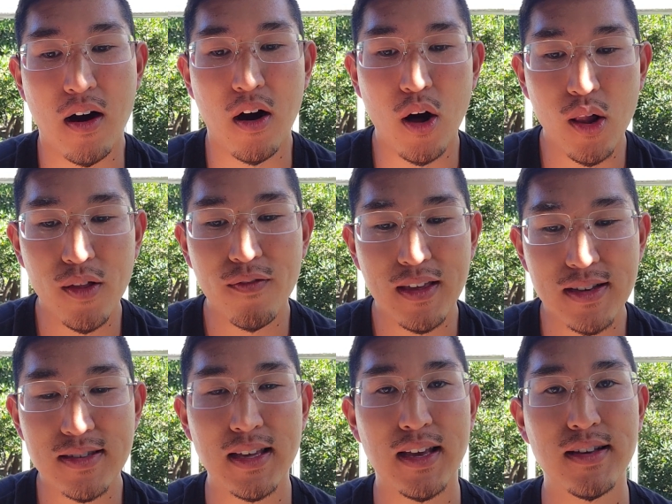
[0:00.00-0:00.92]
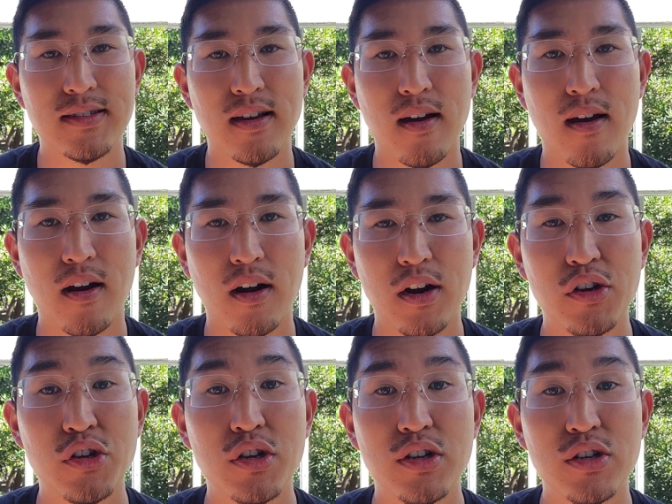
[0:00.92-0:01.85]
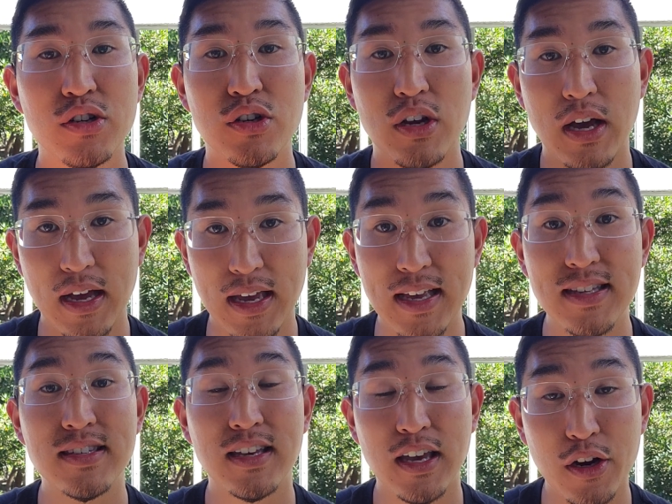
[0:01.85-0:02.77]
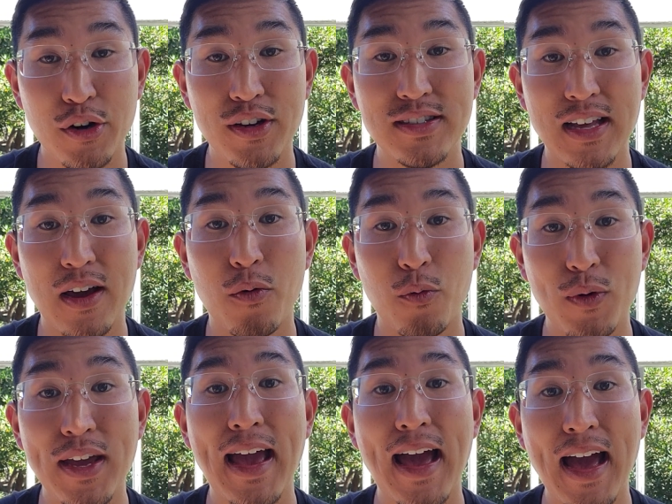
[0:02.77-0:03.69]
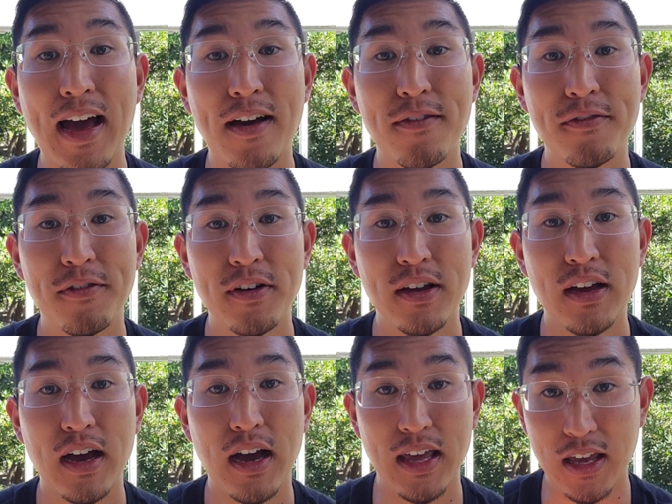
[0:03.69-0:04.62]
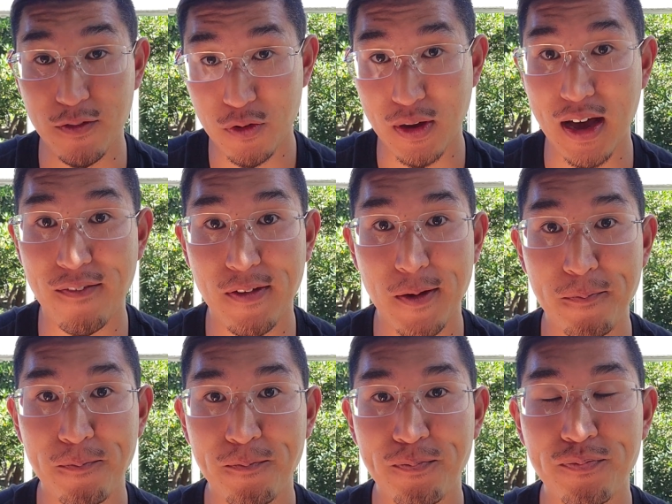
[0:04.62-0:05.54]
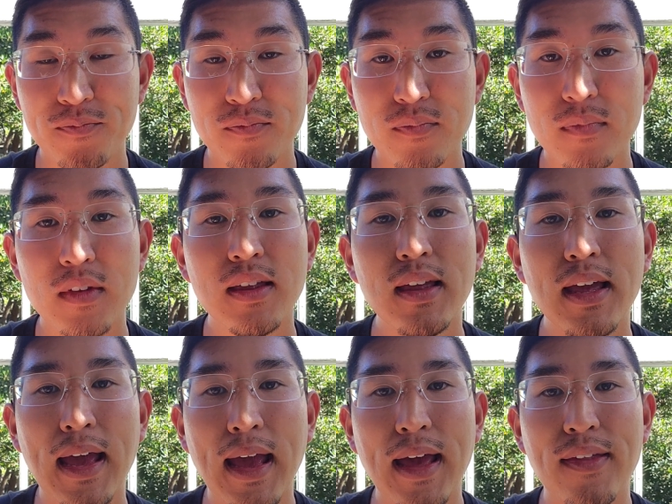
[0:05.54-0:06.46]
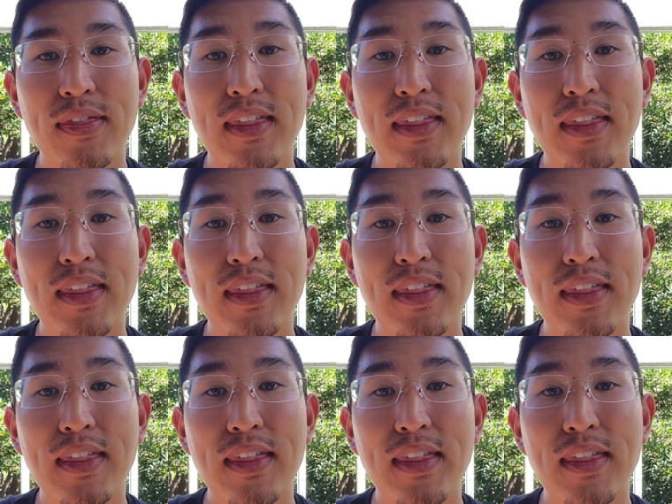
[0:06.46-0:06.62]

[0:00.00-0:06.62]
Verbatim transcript: All of these things are uh, insecurities that we have, uh, if you have them, and